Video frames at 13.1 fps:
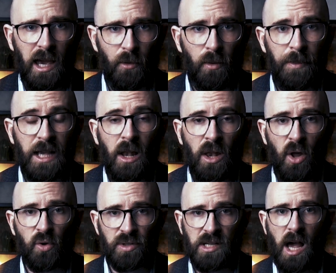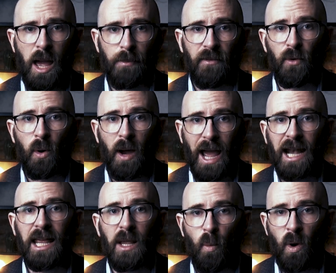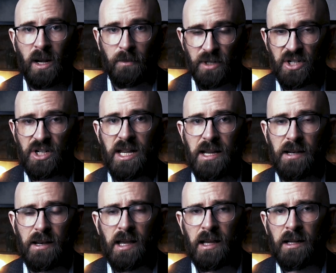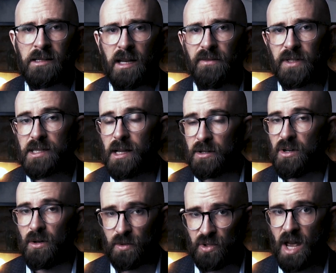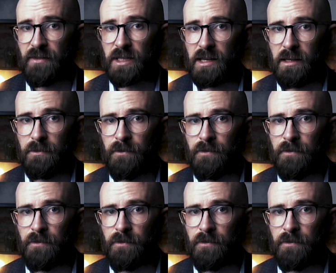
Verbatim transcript: it will be a long time before any one machine delivers such longevity.